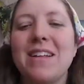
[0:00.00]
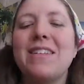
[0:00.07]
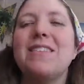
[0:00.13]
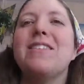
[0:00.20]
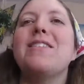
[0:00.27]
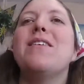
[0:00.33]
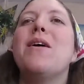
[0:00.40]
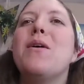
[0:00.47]

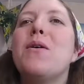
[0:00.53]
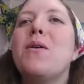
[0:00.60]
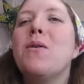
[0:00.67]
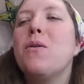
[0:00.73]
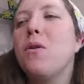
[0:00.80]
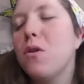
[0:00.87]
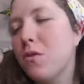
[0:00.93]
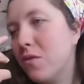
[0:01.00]

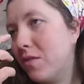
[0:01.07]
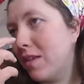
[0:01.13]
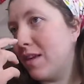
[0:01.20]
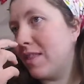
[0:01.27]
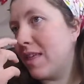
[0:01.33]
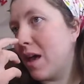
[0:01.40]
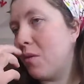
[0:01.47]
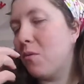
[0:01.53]
So
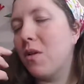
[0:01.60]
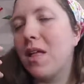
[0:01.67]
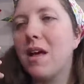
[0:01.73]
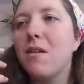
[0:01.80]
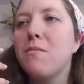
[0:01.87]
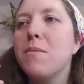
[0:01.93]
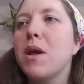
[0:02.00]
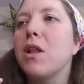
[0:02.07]
hopefully that will
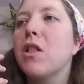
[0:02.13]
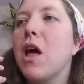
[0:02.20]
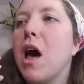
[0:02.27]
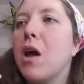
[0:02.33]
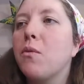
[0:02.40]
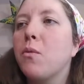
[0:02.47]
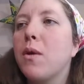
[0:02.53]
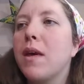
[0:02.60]
help me a
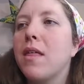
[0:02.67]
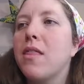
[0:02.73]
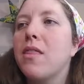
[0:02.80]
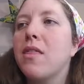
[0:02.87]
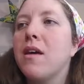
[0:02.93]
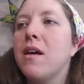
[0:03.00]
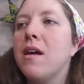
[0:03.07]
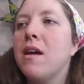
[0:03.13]
lot with
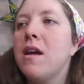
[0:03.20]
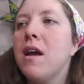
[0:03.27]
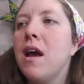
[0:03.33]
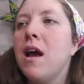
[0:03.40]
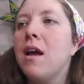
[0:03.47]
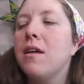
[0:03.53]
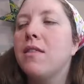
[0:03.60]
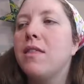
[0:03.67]

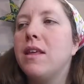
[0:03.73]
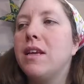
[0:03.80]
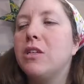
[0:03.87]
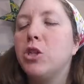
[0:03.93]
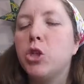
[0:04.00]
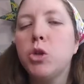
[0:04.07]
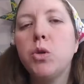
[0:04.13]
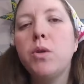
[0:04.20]
the
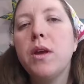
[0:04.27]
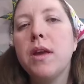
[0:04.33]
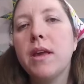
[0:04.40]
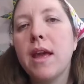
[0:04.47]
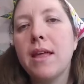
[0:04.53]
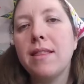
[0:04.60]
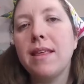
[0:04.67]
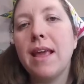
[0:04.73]

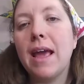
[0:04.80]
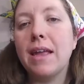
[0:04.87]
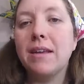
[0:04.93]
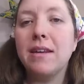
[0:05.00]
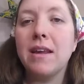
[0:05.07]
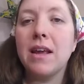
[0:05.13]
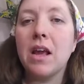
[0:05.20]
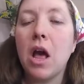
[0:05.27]
shooting and the
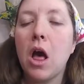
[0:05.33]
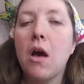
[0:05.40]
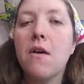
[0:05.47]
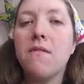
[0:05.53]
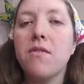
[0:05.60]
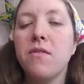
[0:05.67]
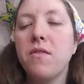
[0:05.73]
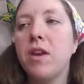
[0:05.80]
editing
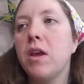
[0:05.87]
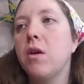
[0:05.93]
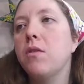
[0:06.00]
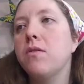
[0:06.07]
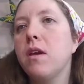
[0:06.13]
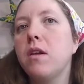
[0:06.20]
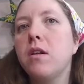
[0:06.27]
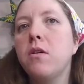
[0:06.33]
of the
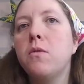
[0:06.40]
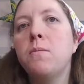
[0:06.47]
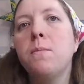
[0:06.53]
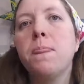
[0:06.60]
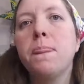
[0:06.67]
videos I do.